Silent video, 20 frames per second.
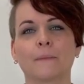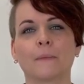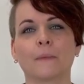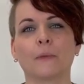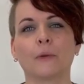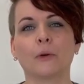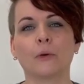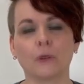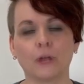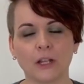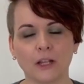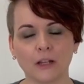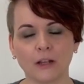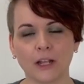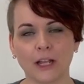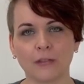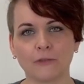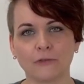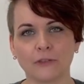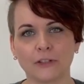You hear
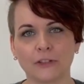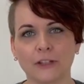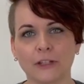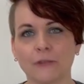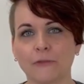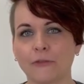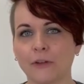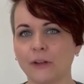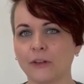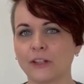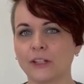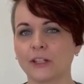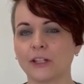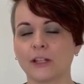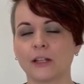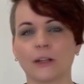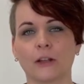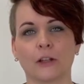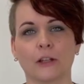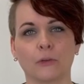everything very
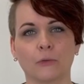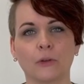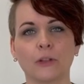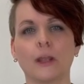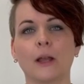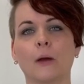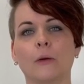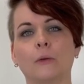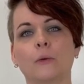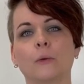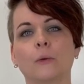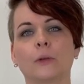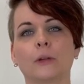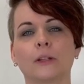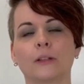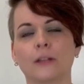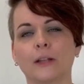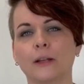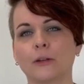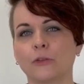clearly without
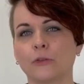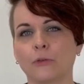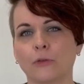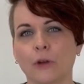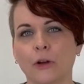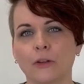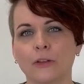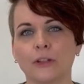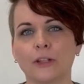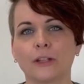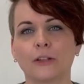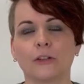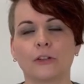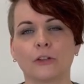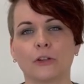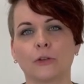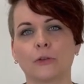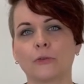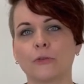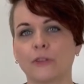noise and do not need
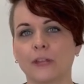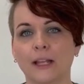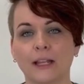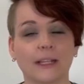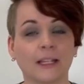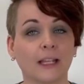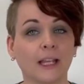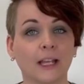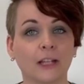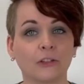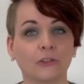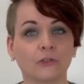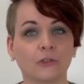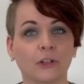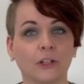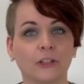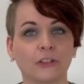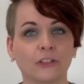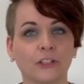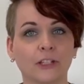to use any
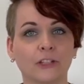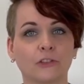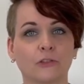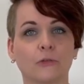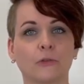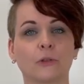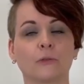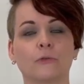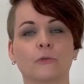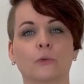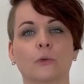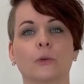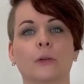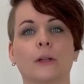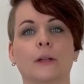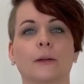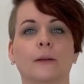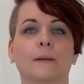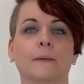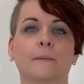extra accessory for
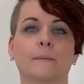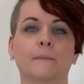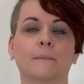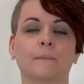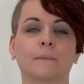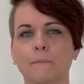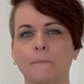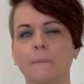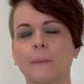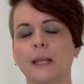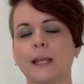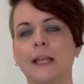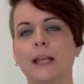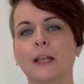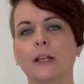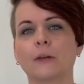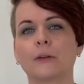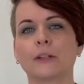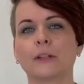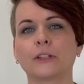it. Many
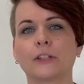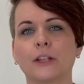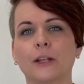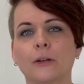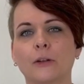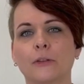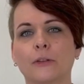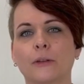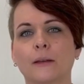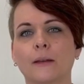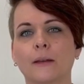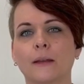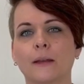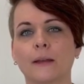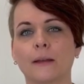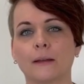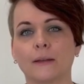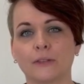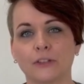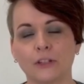hearing aids
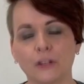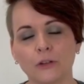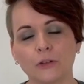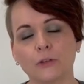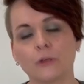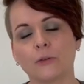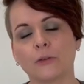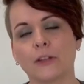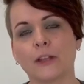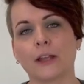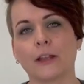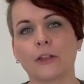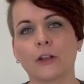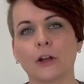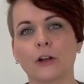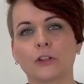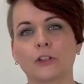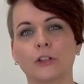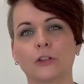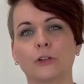still use the
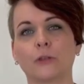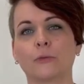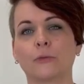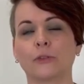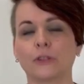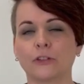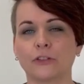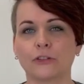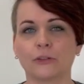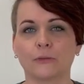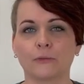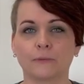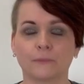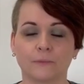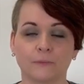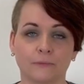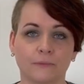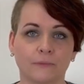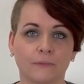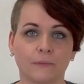induction loop system,
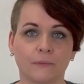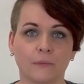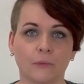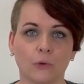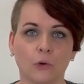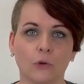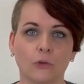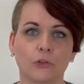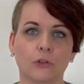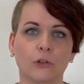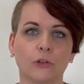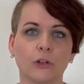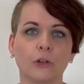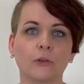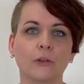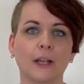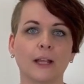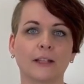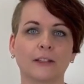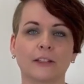also
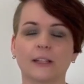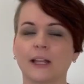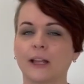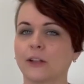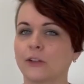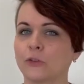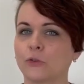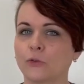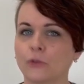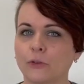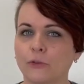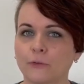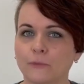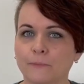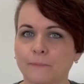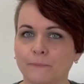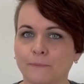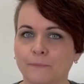known as telecoil,